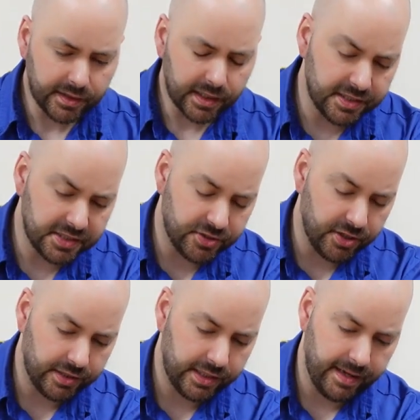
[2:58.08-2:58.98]
This has
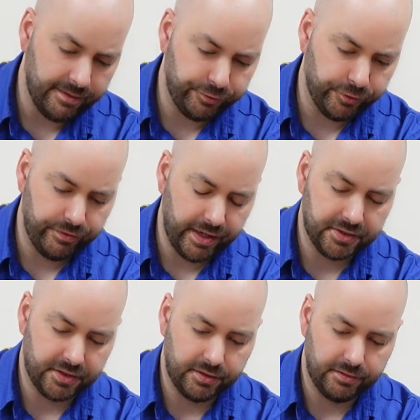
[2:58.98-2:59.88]
got the front
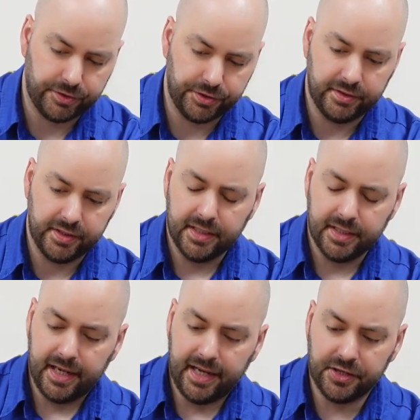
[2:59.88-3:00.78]
vent on the front
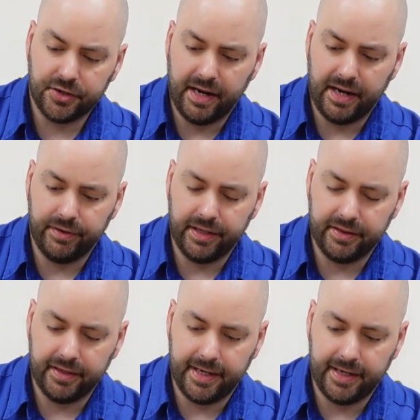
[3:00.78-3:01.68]
and the crown
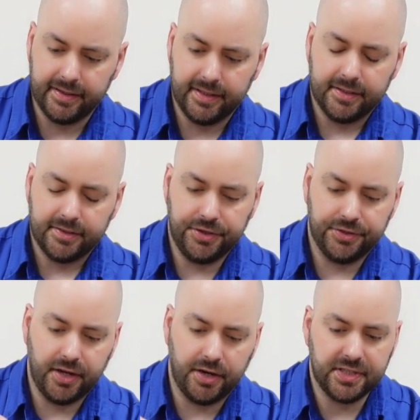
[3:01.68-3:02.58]
vent there. So you'll
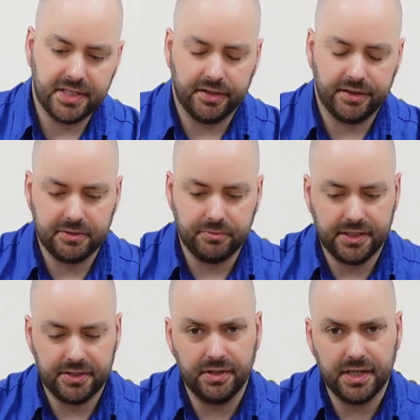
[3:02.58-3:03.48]
notice on this one,
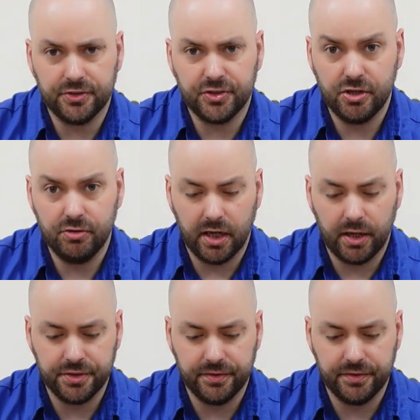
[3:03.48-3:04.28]
it's only got 2 larger